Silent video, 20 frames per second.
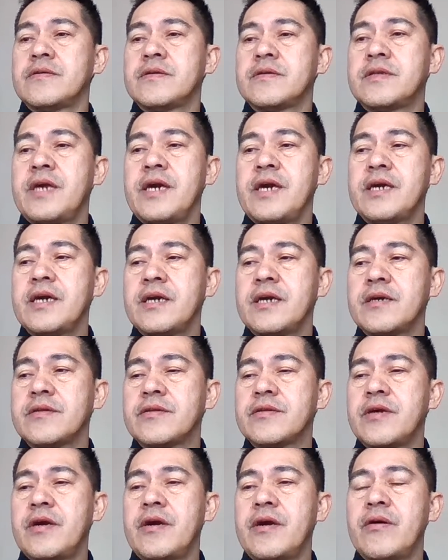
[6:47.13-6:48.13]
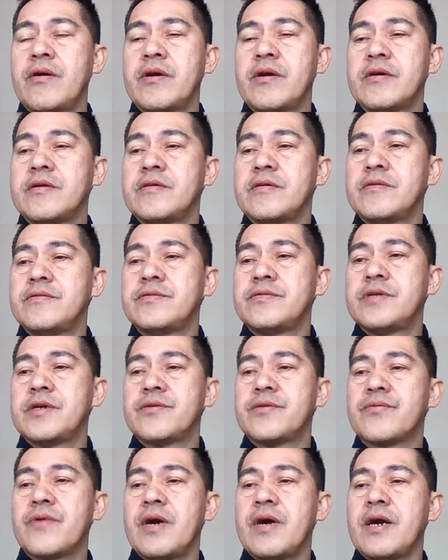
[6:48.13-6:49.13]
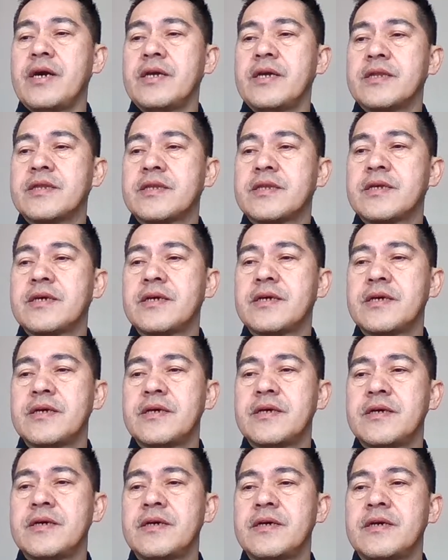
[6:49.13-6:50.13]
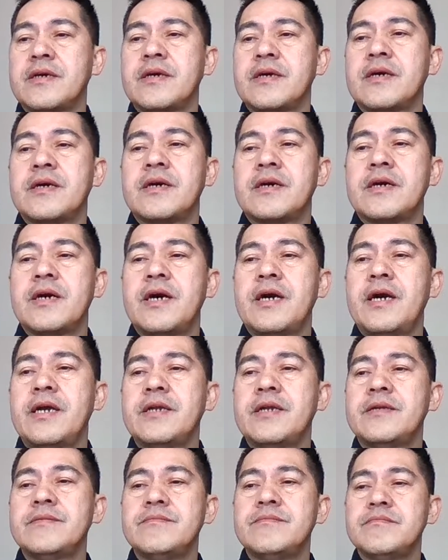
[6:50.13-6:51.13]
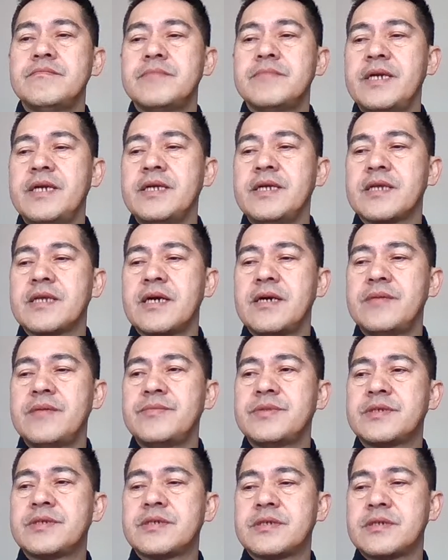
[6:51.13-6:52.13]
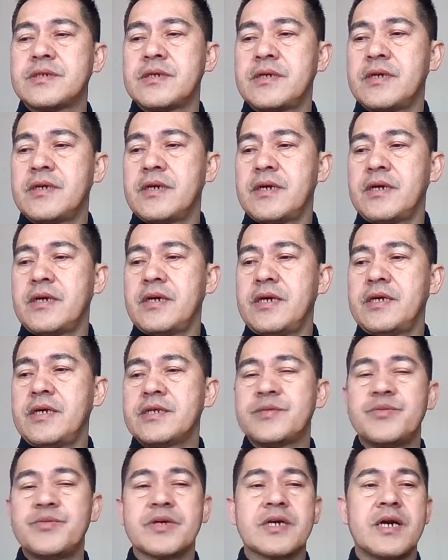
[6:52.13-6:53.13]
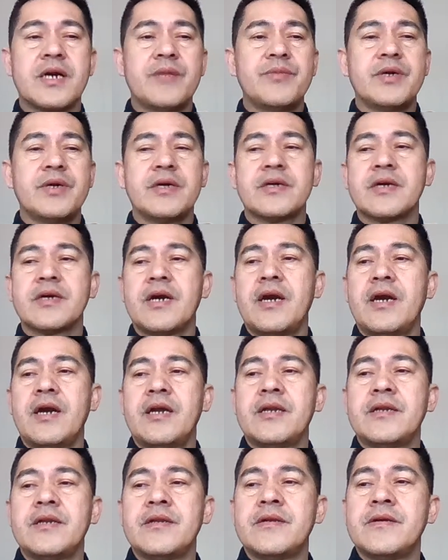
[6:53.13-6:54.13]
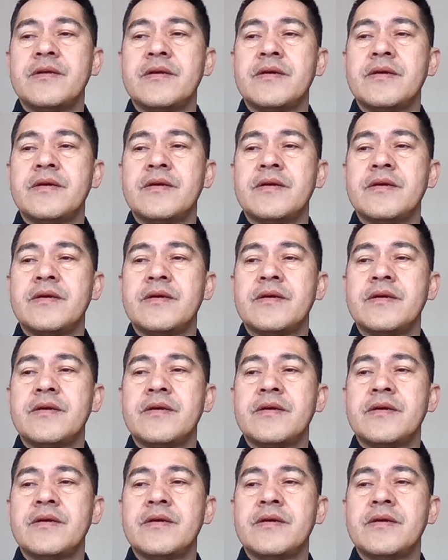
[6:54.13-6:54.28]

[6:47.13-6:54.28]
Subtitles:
taking their right, and many times it's becoming an